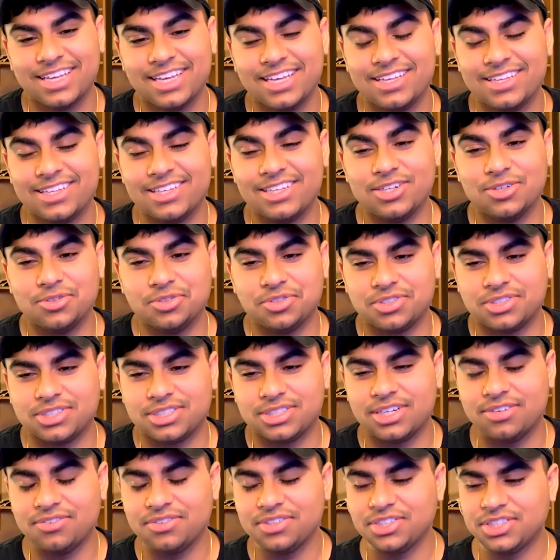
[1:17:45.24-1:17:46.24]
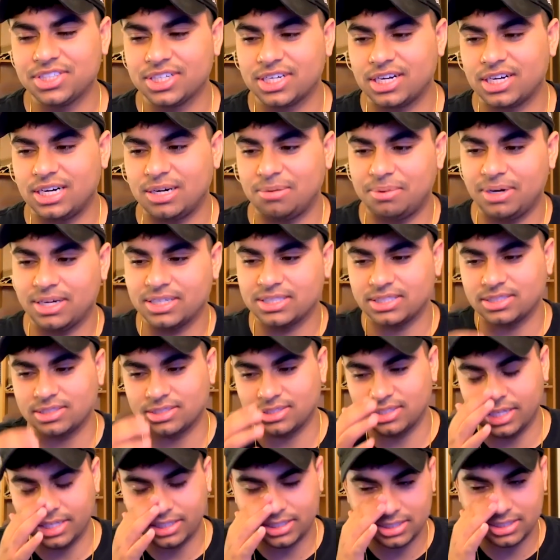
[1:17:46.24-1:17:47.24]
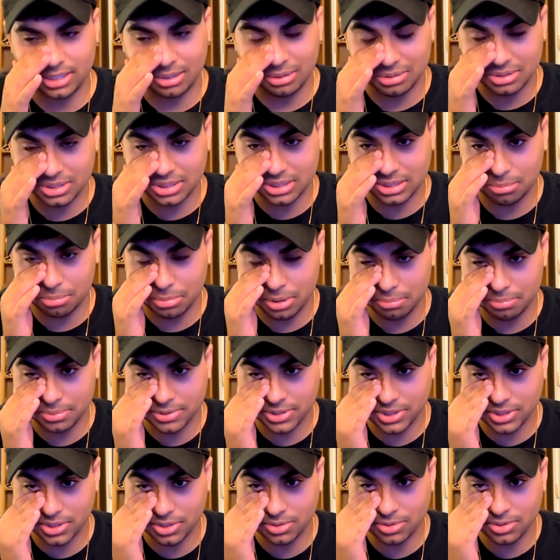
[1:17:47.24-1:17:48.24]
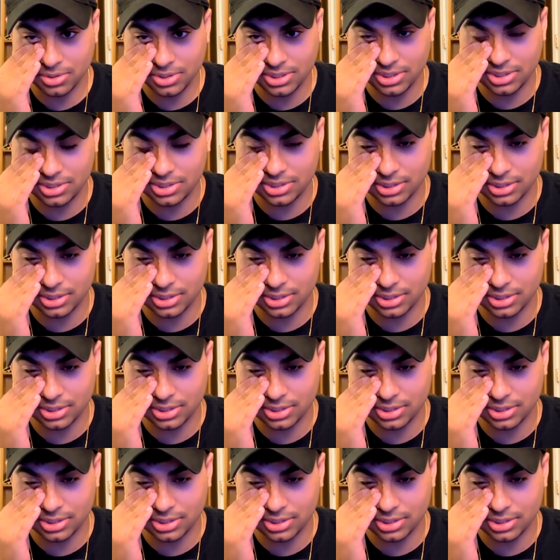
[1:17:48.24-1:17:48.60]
Definitely check out Hotboxing. Like some episodes,